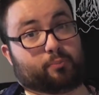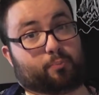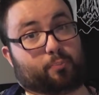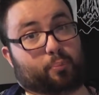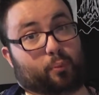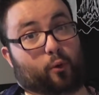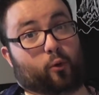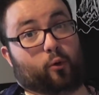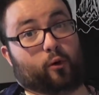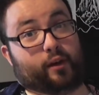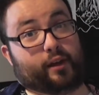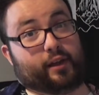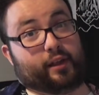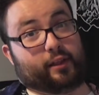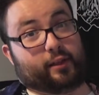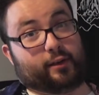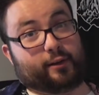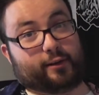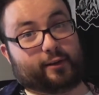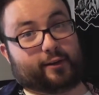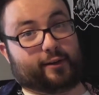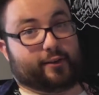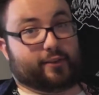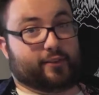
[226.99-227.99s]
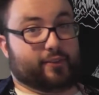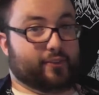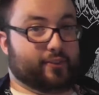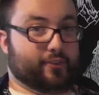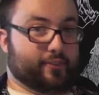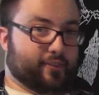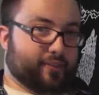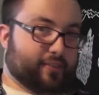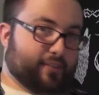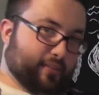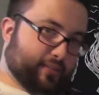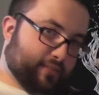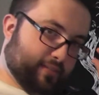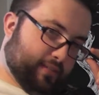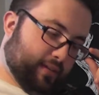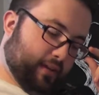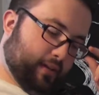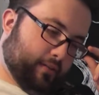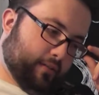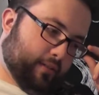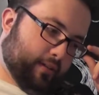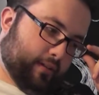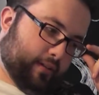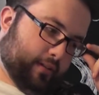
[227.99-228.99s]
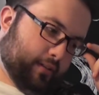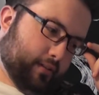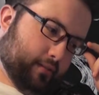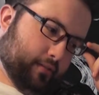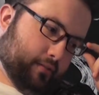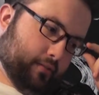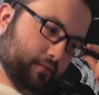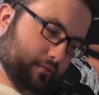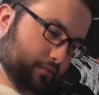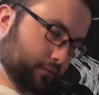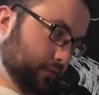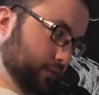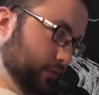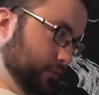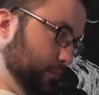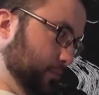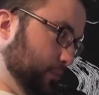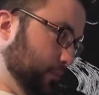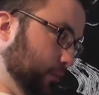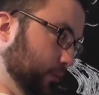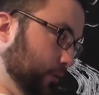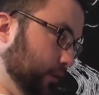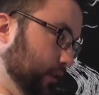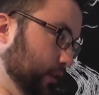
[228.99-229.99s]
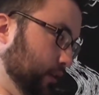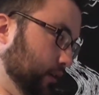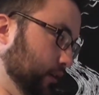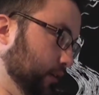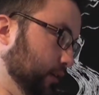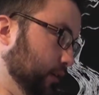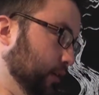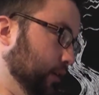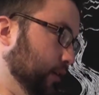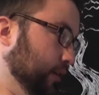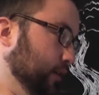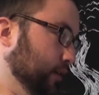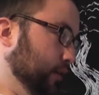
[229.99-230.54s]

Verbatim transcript: spoilers. It's not really a spoiler.